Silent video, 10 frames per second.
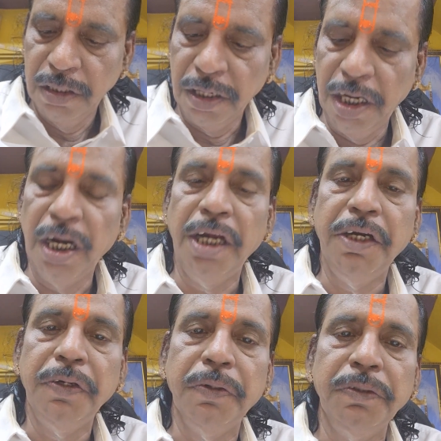
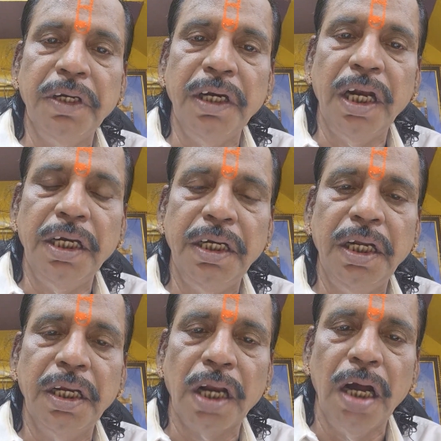392,
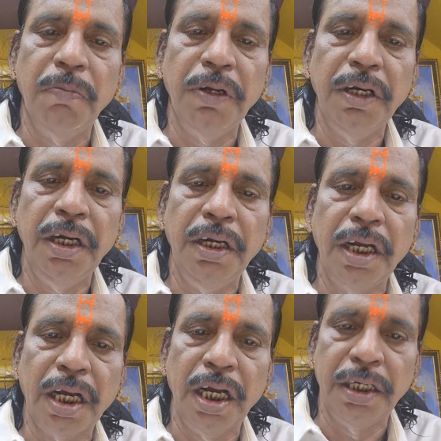393, robbery,
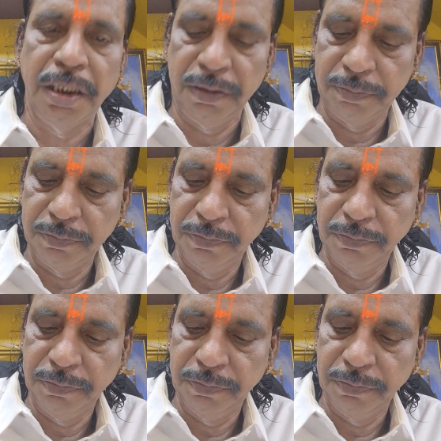decoyting.